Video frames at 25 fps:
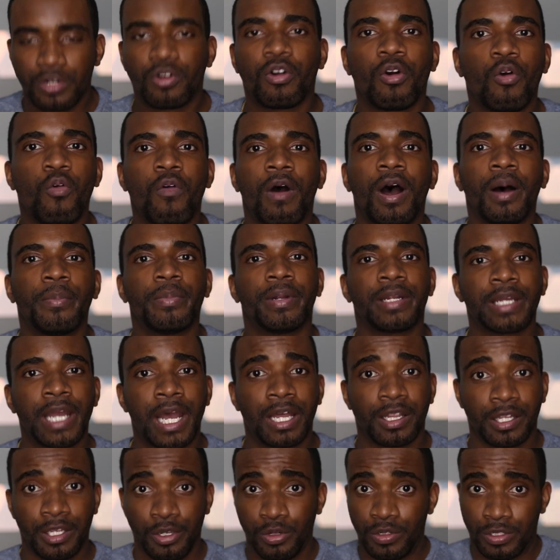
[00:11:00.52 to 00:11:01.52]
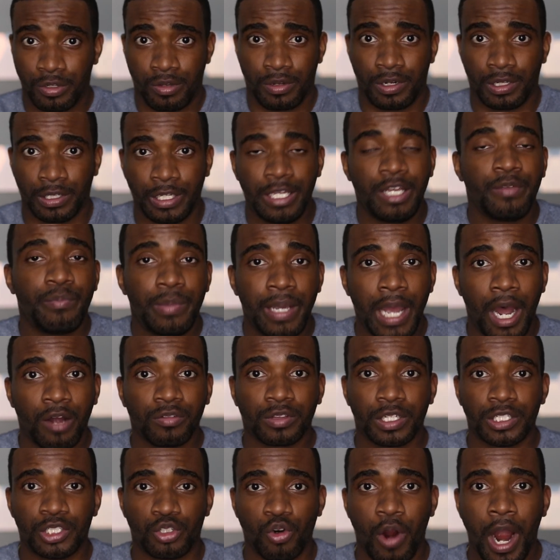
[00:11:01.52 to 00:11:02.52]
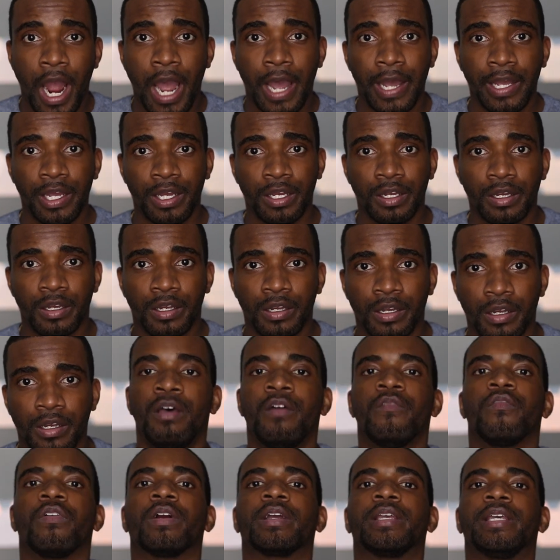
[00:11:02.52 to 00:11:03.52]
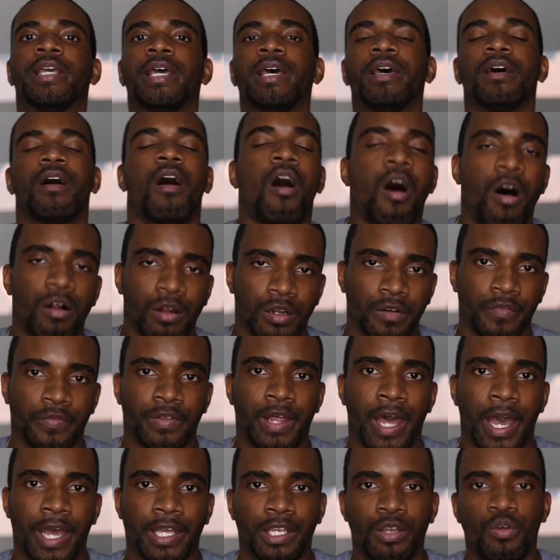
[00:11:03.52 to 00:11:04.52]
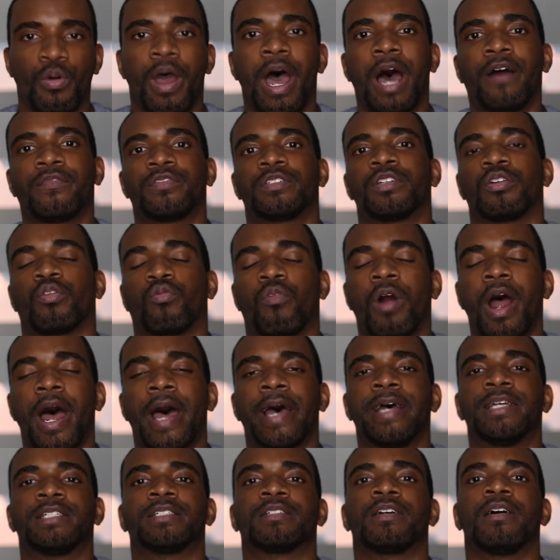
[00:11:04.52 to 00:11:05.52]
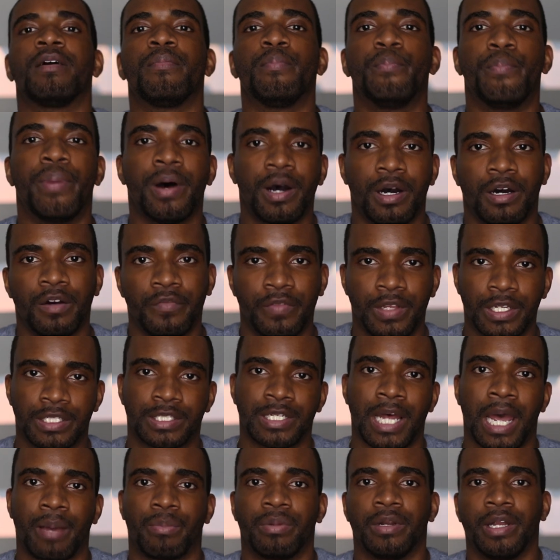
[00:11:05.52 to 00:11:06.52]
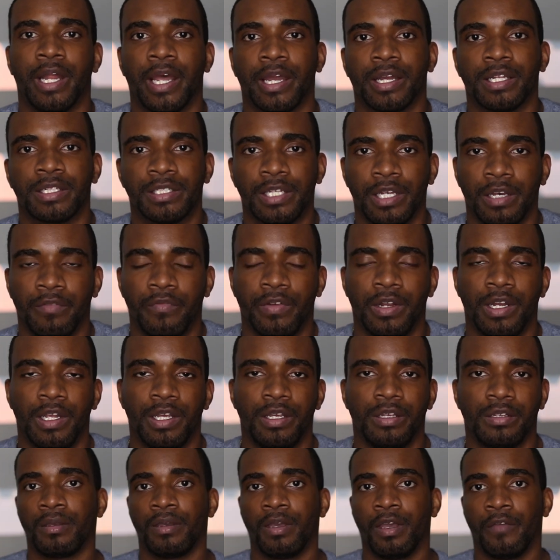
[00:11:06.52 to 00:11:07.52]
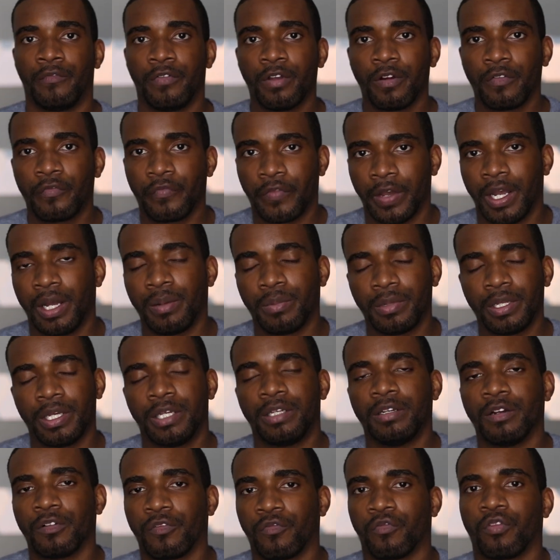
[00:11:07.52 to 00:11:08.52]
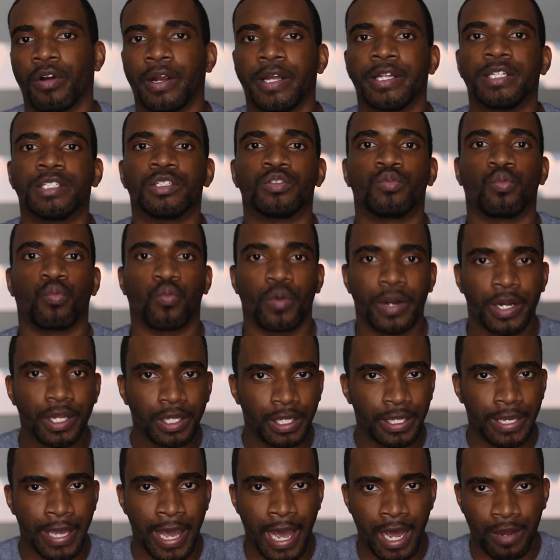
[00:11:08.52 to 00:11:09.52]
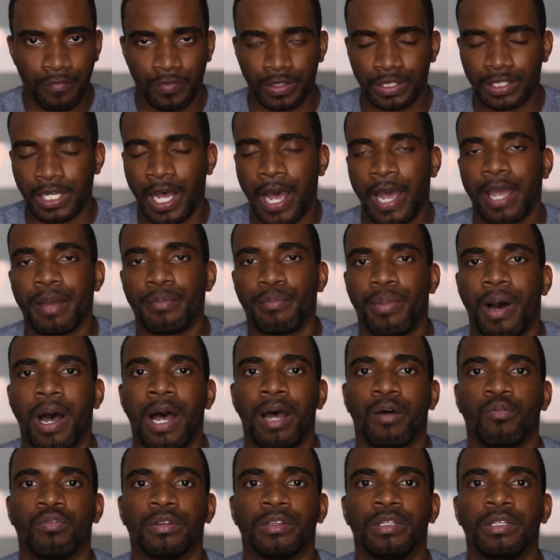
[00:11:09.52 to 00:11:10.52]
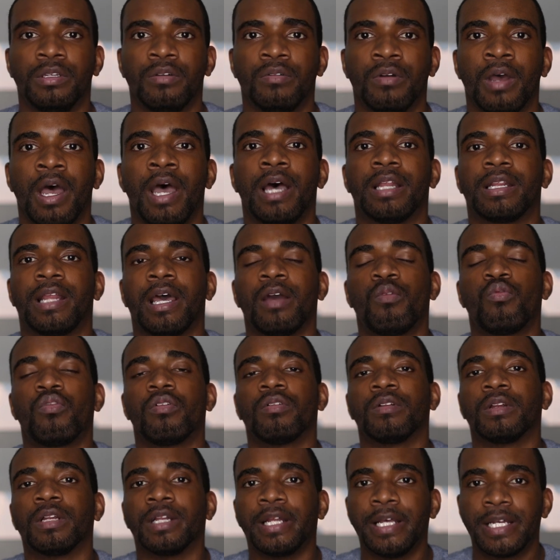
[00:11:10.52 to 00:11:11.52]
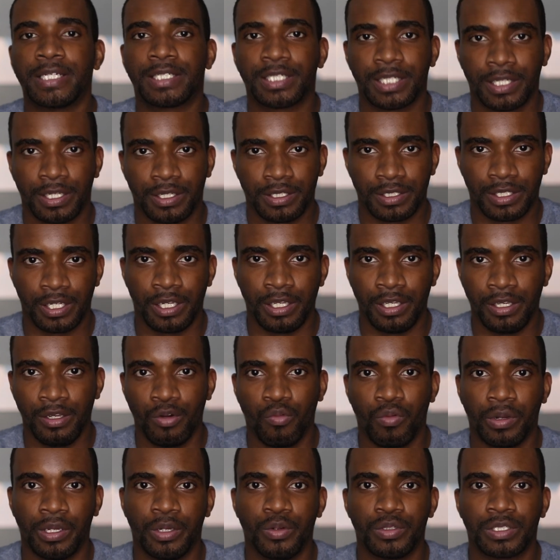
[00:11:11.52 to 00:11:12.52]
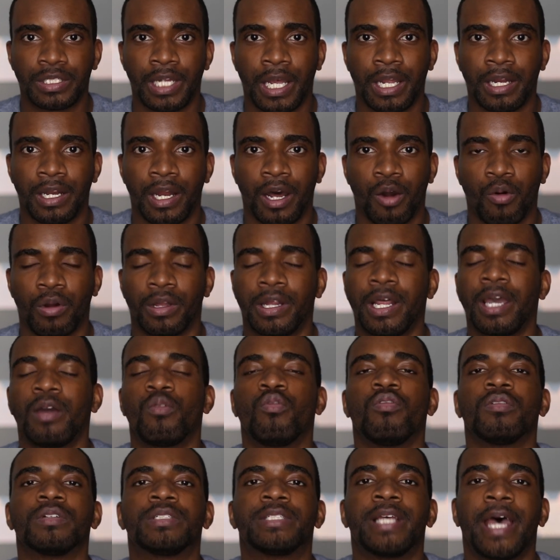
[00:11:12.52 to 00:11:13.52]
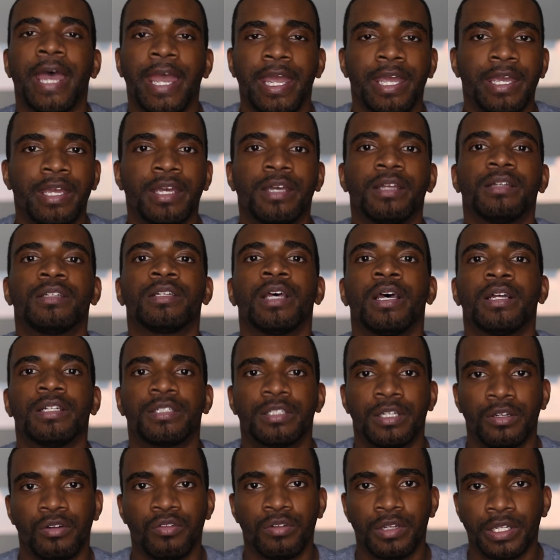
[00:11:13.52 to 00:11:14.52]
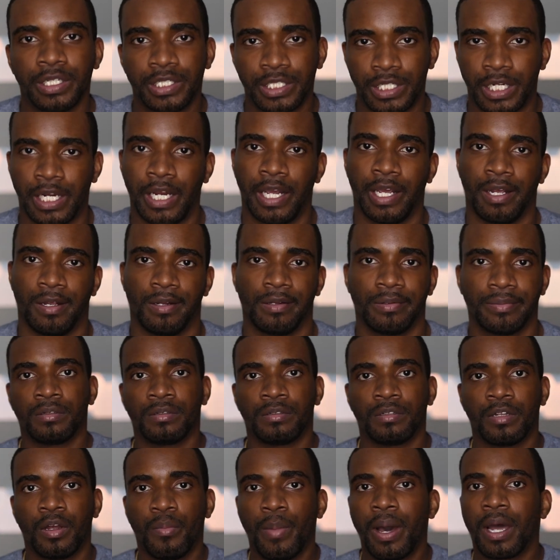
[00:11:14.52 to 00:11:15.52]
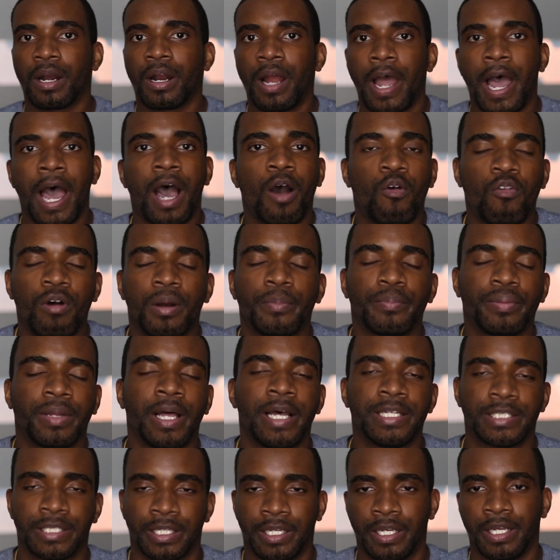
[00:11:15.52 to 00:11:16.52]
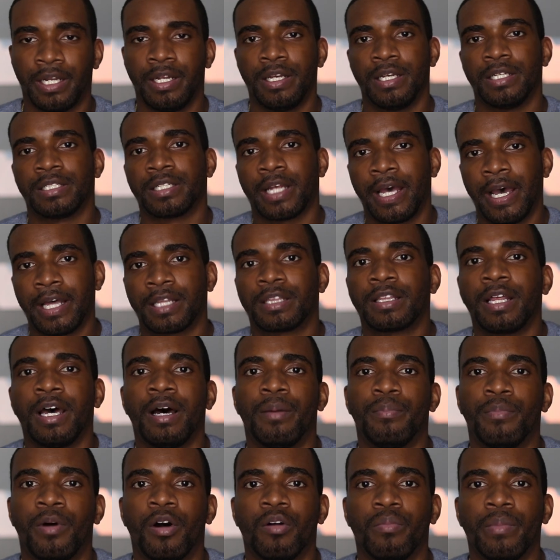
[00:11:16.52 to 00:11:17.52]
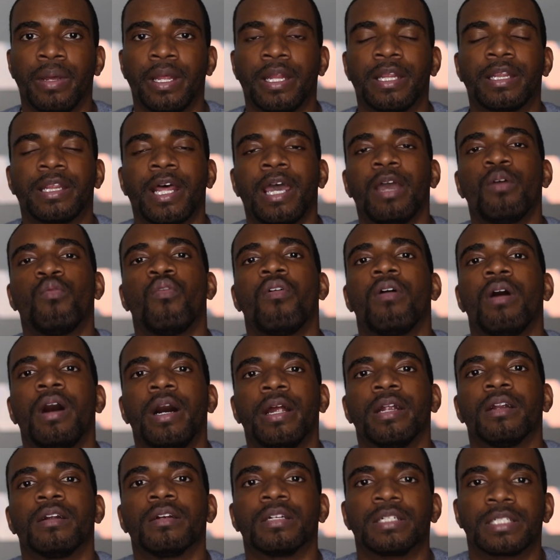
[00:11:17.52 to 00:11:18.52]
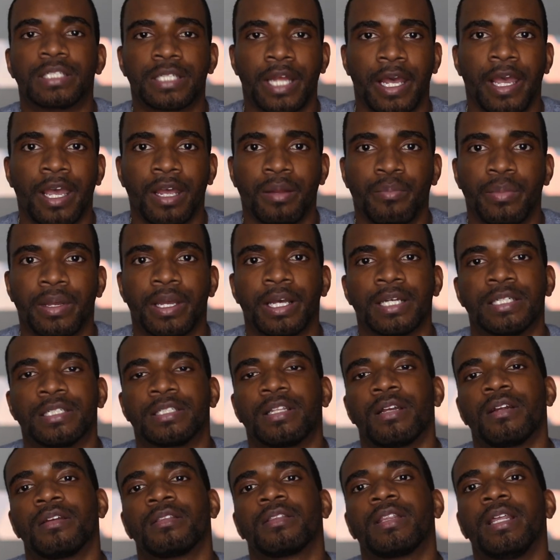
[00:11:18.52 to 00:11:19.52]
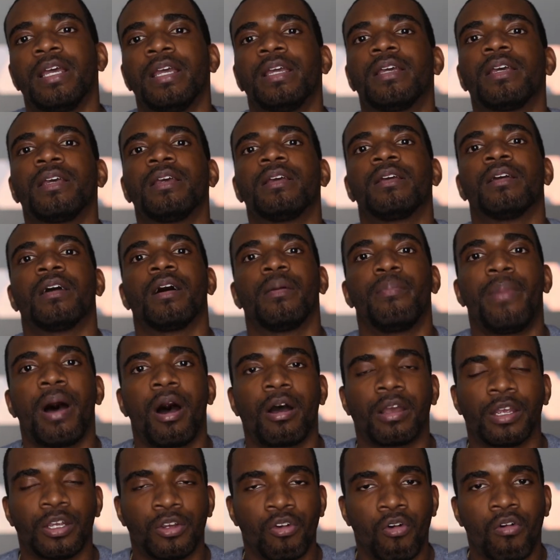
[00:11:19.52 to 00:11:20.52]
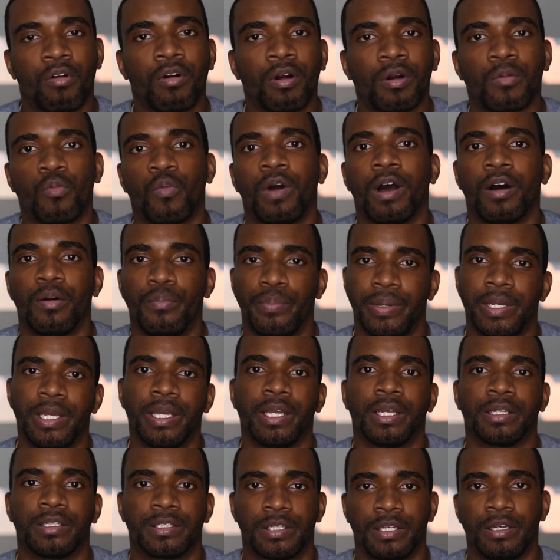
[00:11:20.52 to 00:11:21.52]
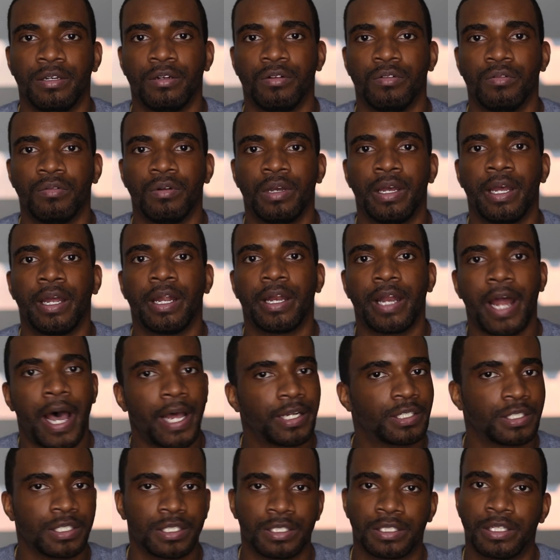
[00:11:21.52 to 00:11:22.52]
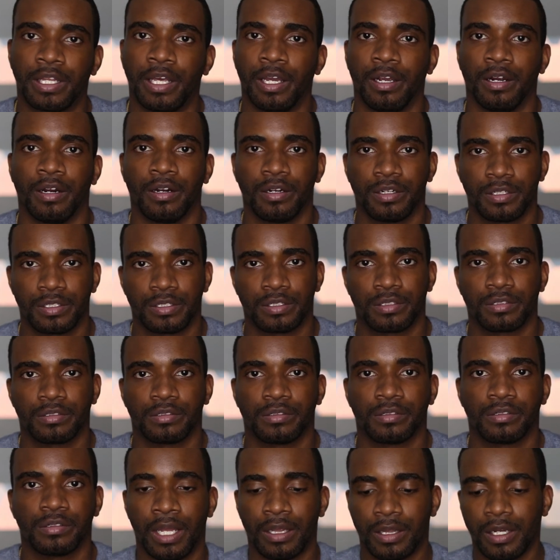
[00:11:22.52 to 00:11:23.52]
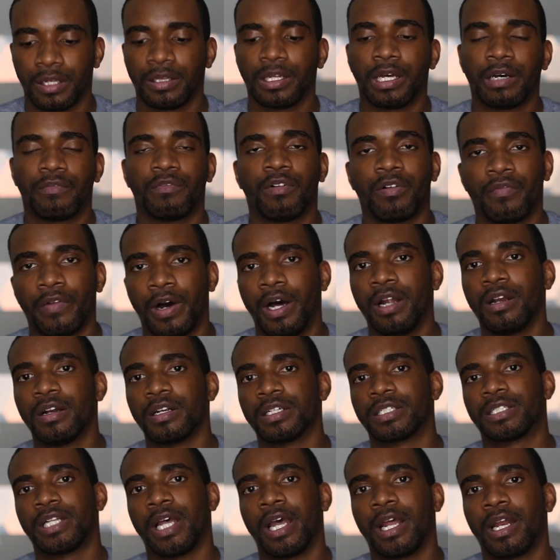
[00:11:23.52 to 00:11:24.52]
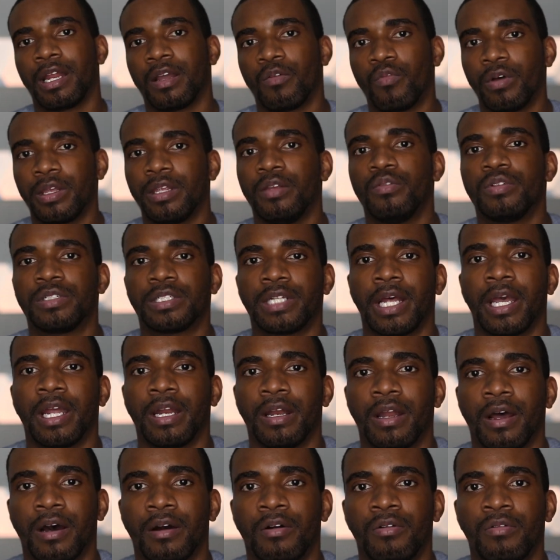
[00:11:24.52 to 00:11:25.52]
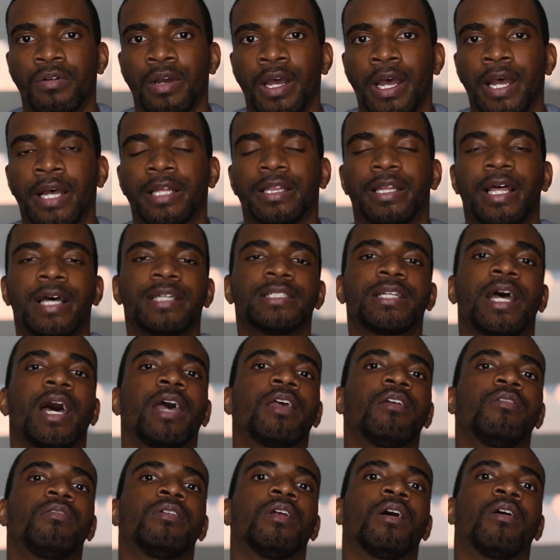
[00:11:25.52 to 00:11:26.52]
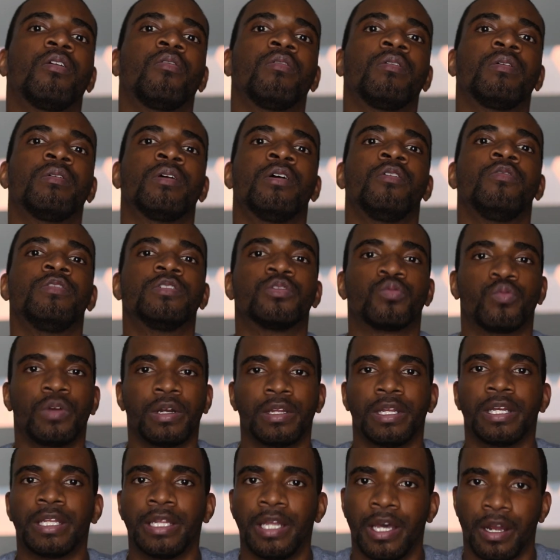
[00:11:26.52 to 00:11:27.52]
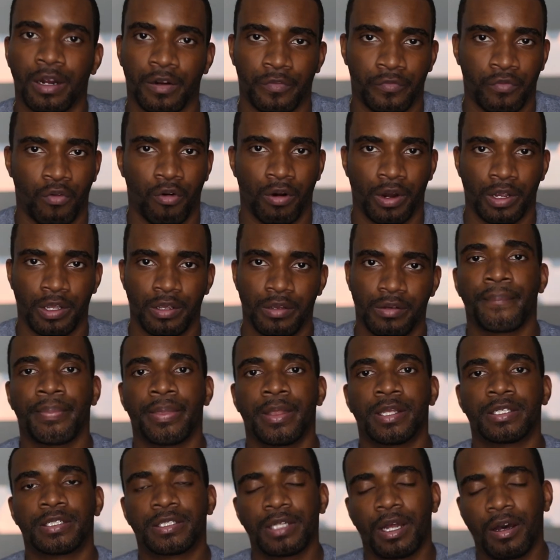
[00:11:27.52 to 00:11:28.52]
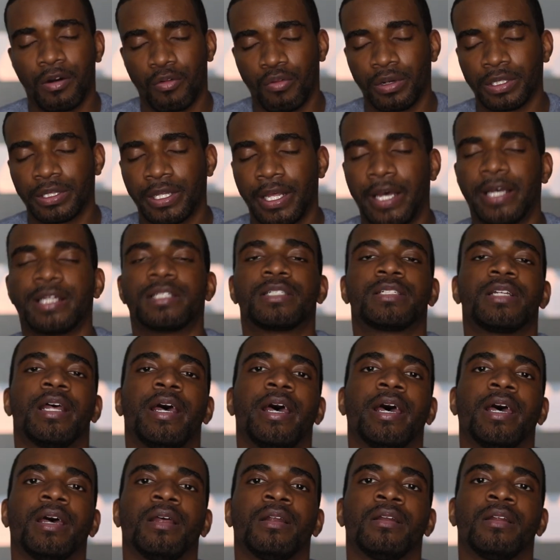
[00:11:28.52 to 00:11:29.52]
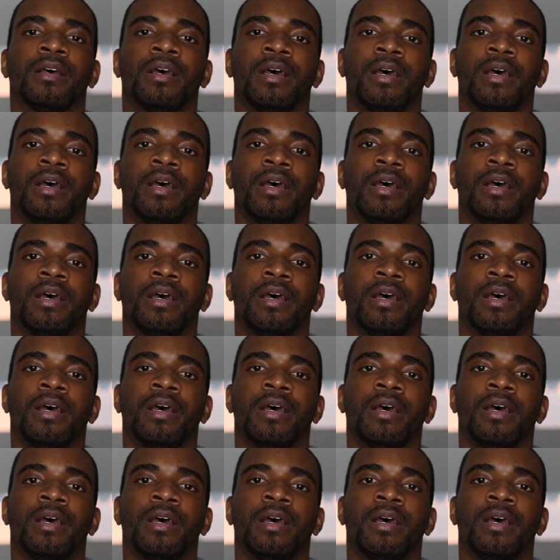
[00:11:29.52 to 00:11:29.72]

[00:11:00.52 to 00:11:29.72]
grew up together and you're just gonna leave me out to dry? Forget all of that. You have to rise above this type of negativity if your family and your friends really have a tight bond with you, they will listen to you when you say no and they will take it to the chin. No matter how unpleasant it is at that moment, they will understand because they're thinking about your well being too, not just theirs. Their level of understanding when you say no, that's how you know who's really there for you. So, with that said,